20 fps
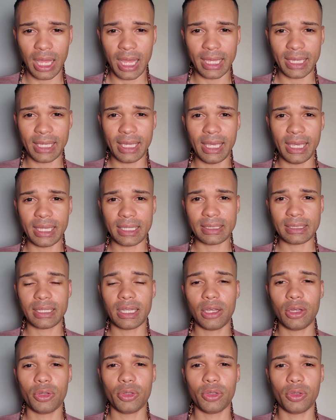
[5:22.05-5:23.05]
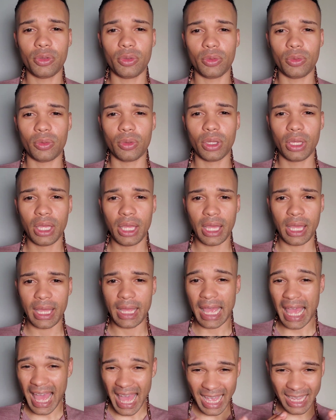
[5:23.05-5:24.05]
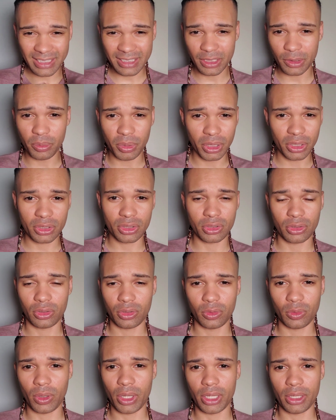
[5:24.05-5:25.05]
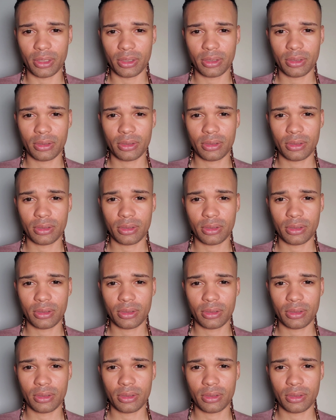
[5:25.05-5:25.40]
I can't tell you it has to be a certain way,